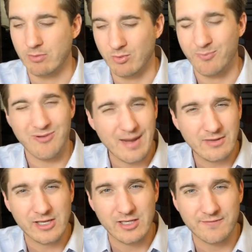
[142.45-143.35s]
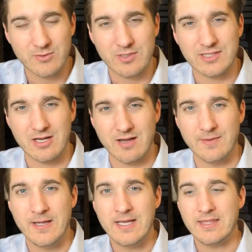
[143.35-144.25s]
But we're primarily going to focus
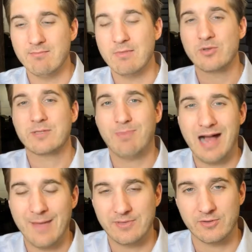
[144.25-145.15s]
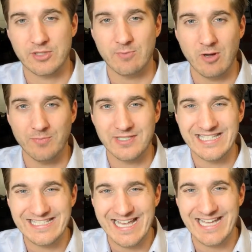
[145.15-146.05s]
on the most popular small
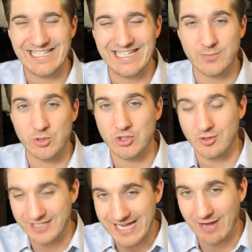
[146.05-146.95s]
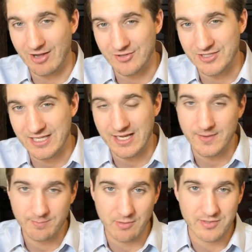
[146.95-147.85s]
business entities, which are the
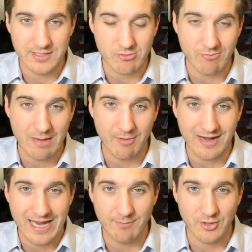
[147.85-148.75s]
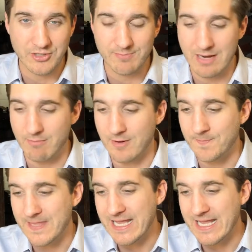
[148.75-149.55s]
LLC, both single member and multi-member,